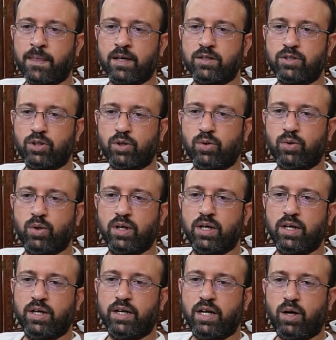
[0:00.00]
So
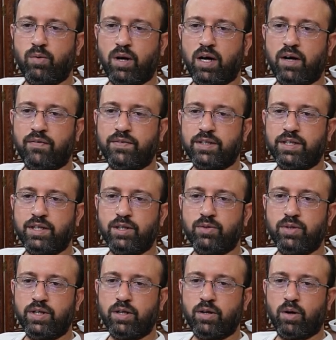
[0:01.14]
now after the
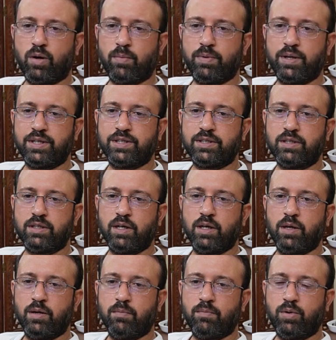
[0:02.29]
union operation,
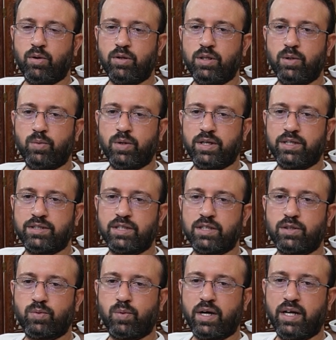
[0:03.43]
both the
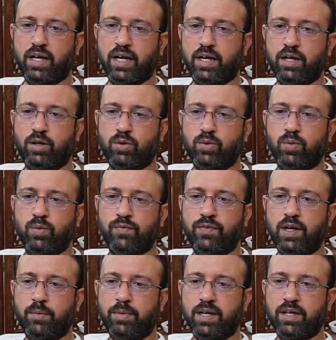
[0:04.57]
vertices 1 and 2
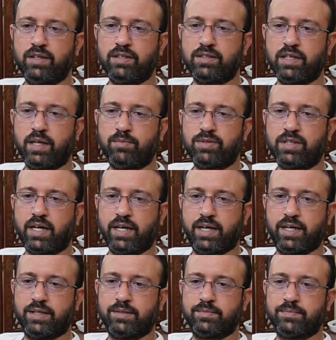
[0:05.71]
will be in the same
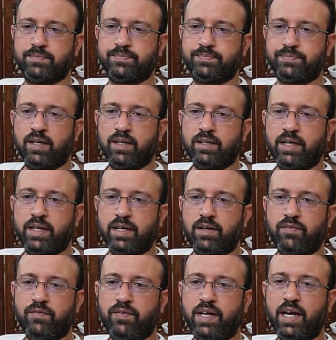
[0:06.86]
set. Then
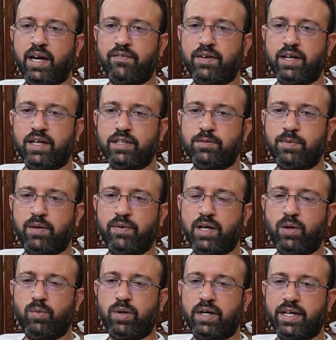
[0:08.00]
we have an edge
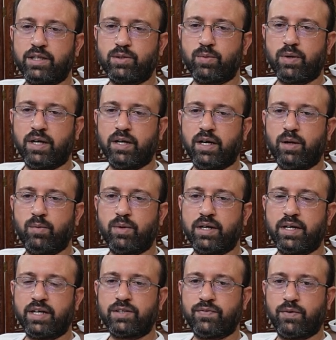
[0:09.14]
between vertex 1 and
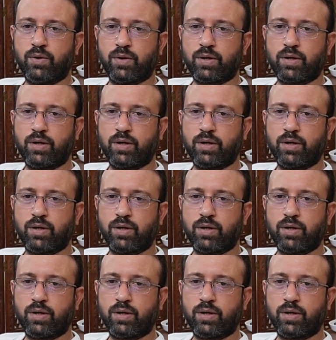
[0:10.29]
vertex 4.